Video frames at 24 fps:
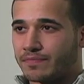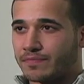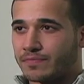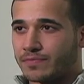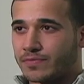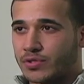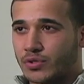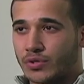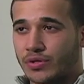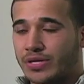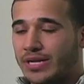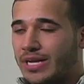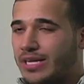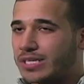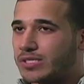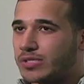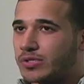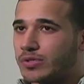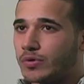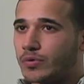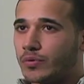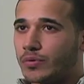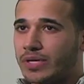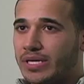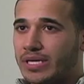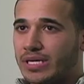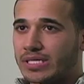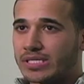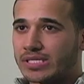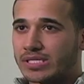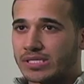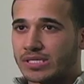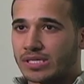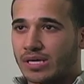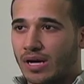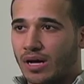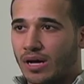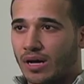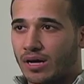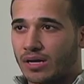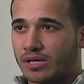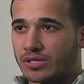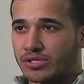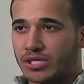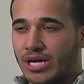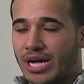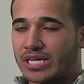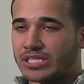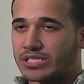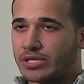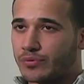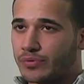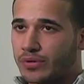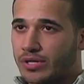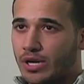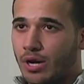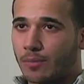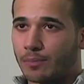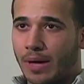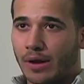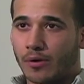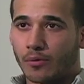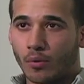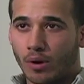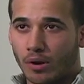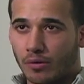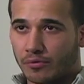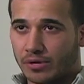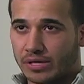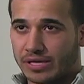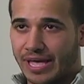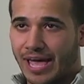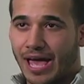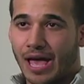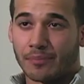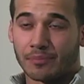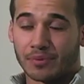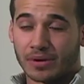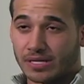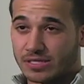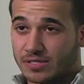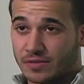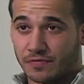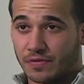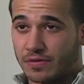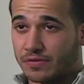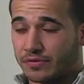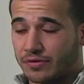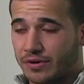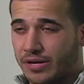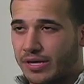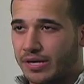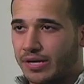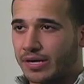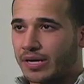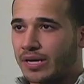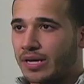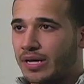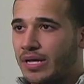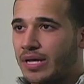So in the next 2 weeks, trying to read up on what really happened as a fifth grader,